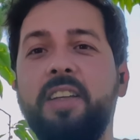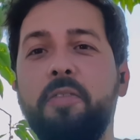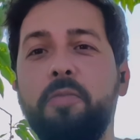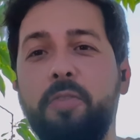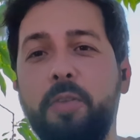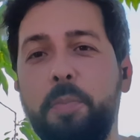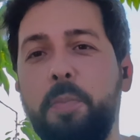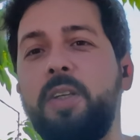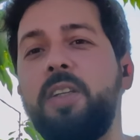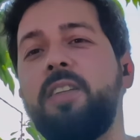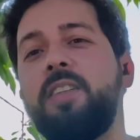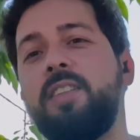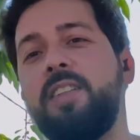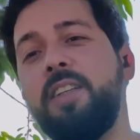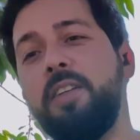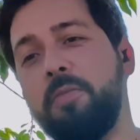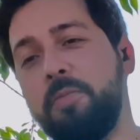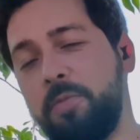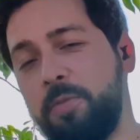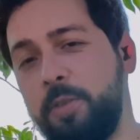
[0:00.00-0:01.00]
MVP
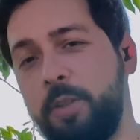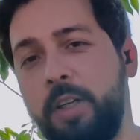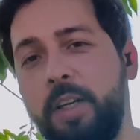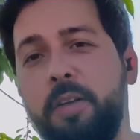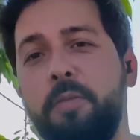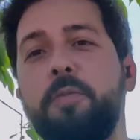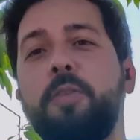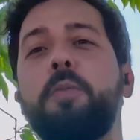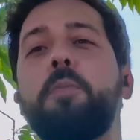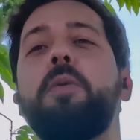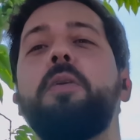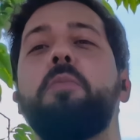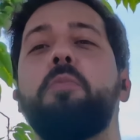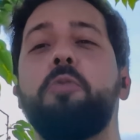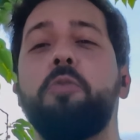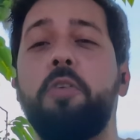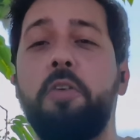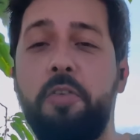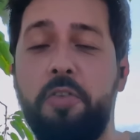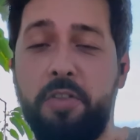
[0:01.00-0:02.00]
team for MVP
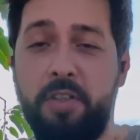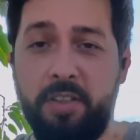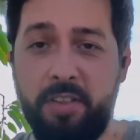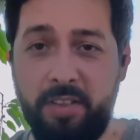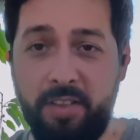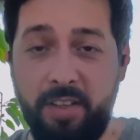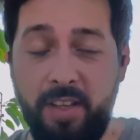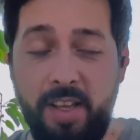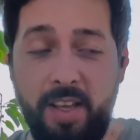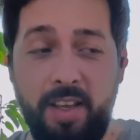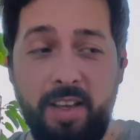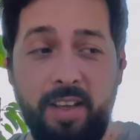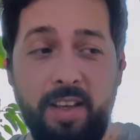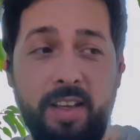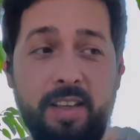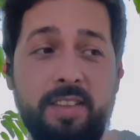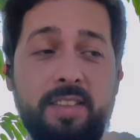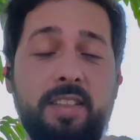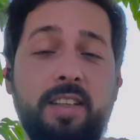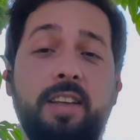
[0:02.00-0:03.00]
project
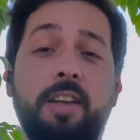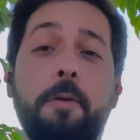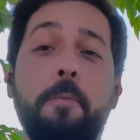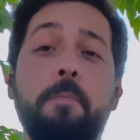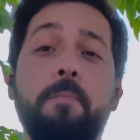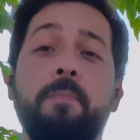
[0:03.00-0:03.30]
is a